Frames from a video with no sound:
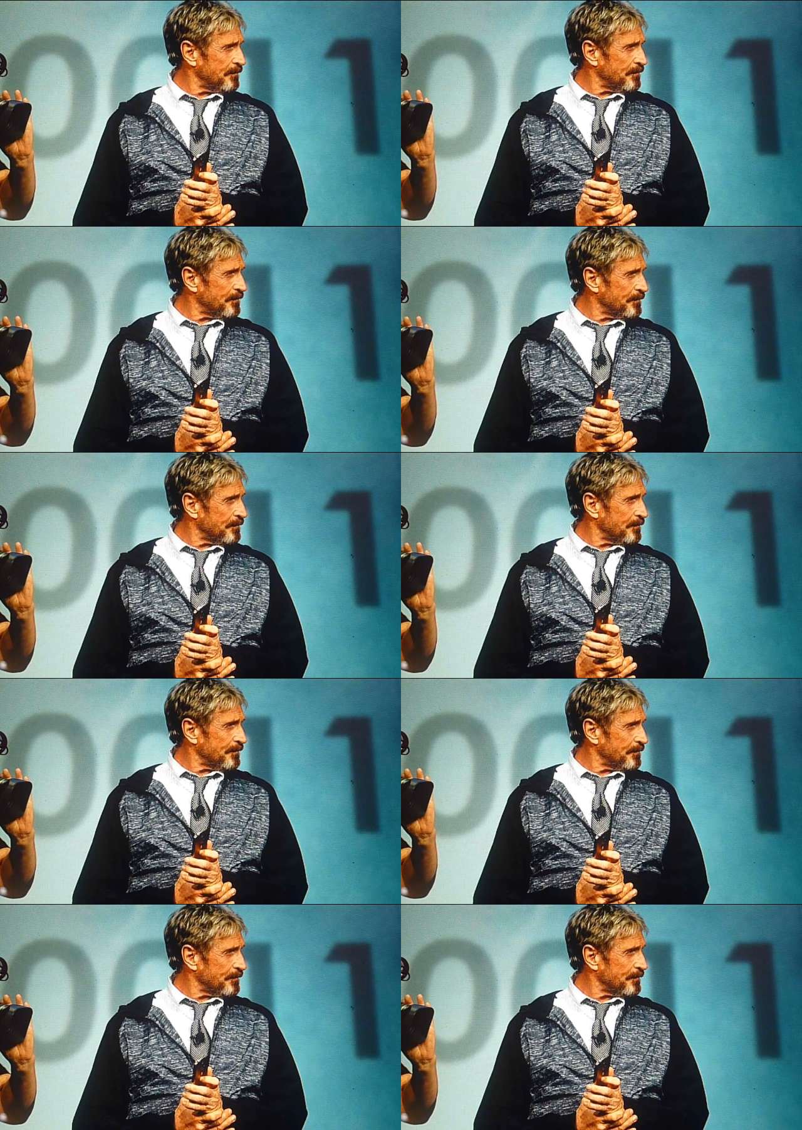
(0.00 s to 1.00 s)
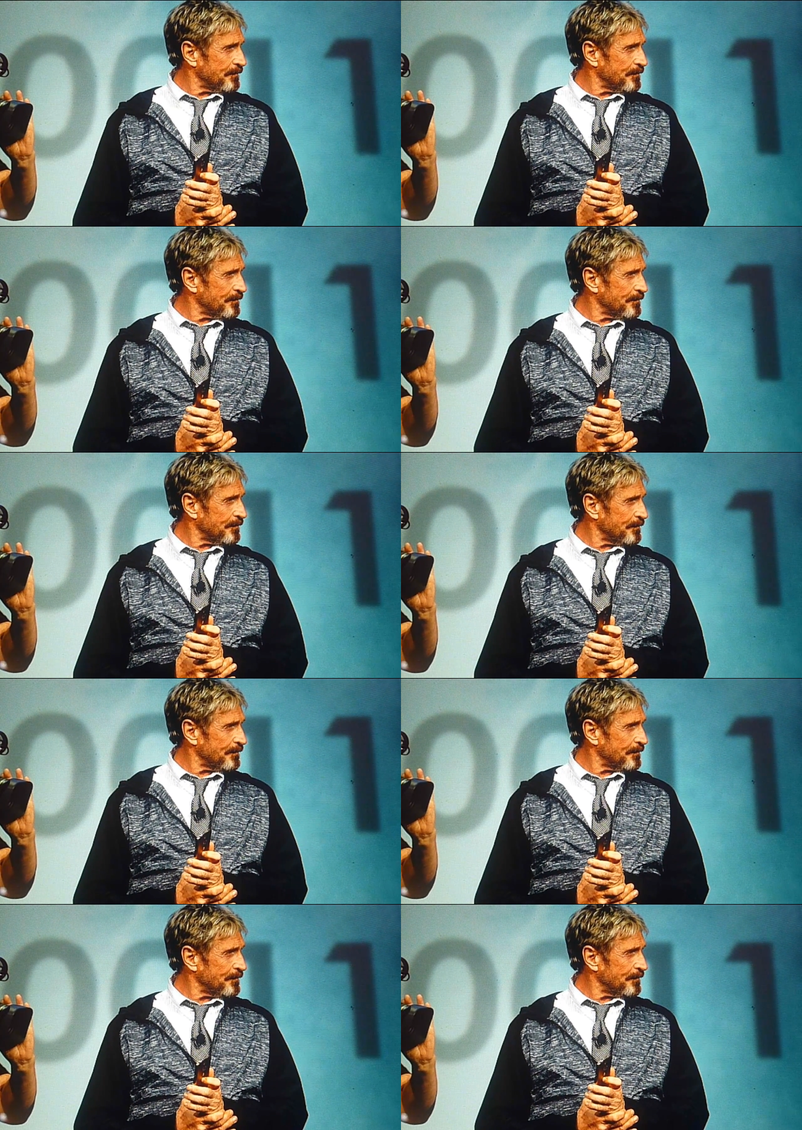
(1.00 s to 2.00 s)

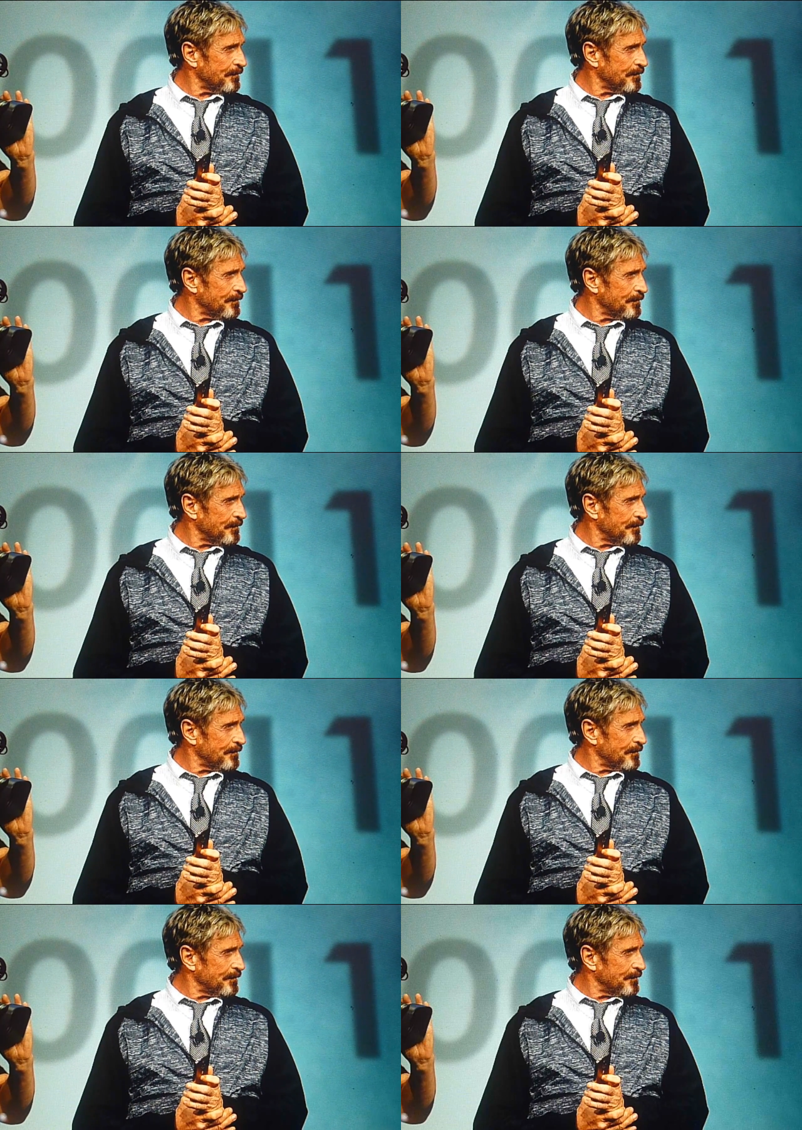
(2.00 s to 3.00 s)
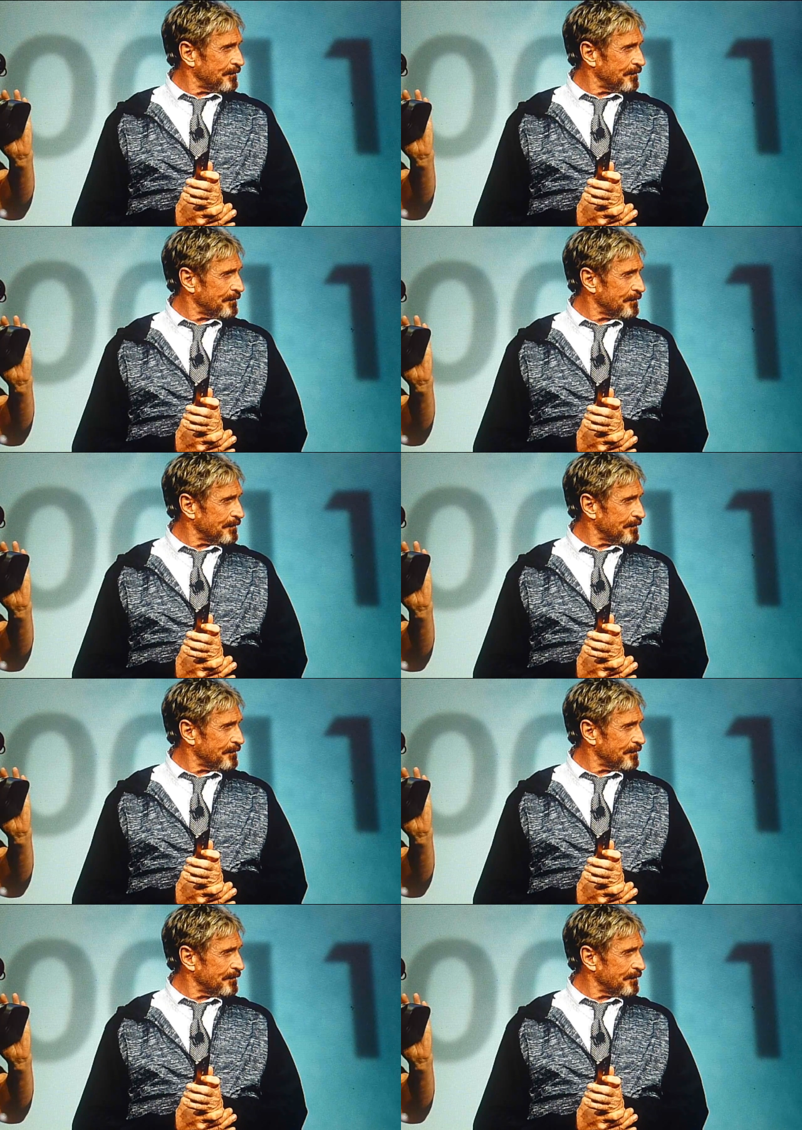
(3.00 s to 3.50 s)
Nothing is said.